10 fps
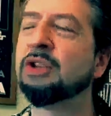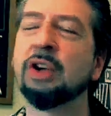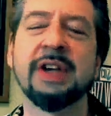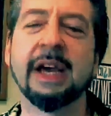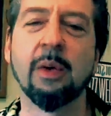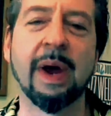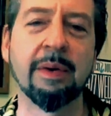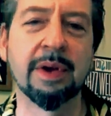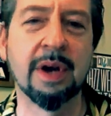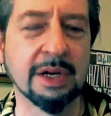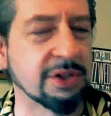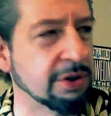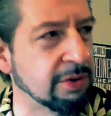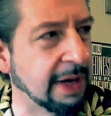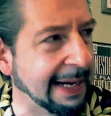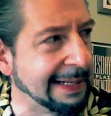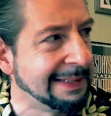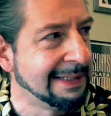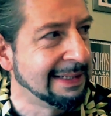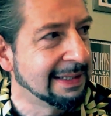your takeaway with regard to
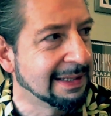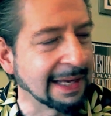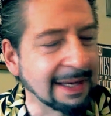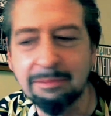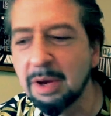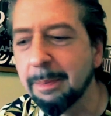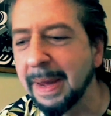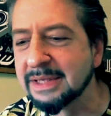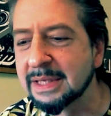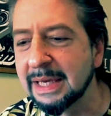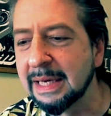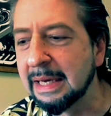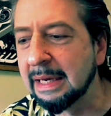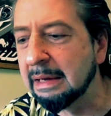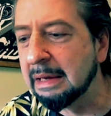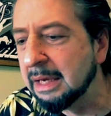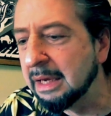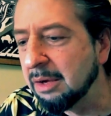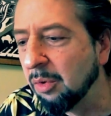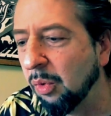
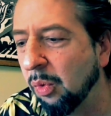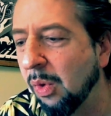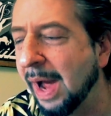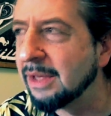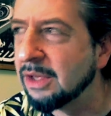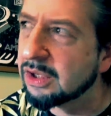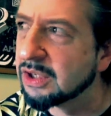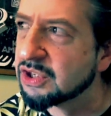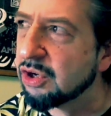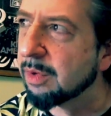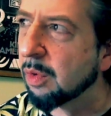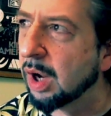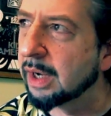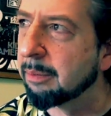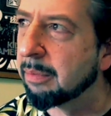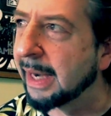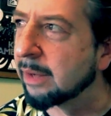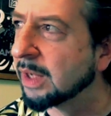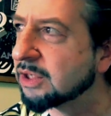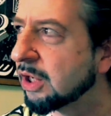basically when does humor work in branding?
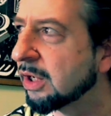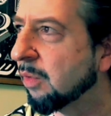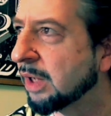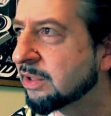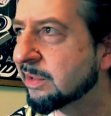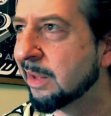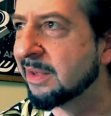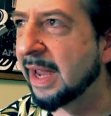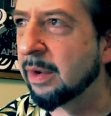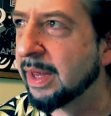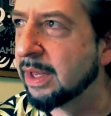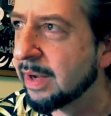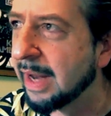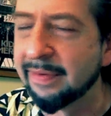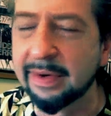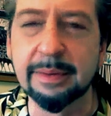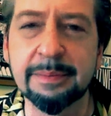What's the takeaway that you would have here?